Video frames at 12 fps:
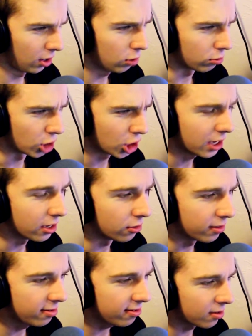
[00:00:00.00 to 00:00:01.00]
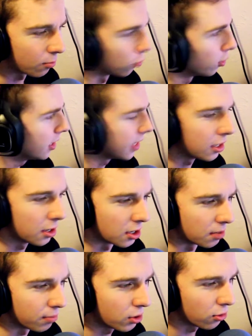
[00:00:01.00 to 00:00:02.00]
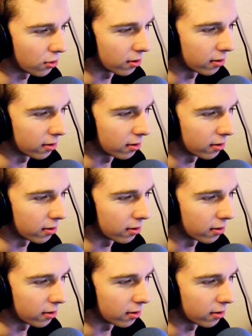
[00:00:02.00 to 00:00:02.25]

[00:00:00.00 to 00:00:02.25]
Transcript: Oh, shit, dude. This is some really good computer